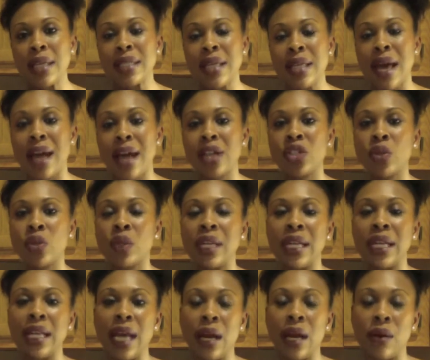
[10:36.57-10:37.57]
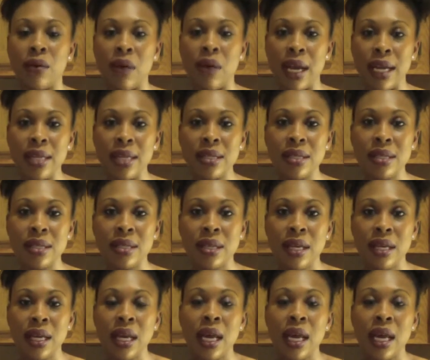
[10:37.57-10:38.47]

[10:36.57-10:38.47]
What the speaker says: is actually not a rice.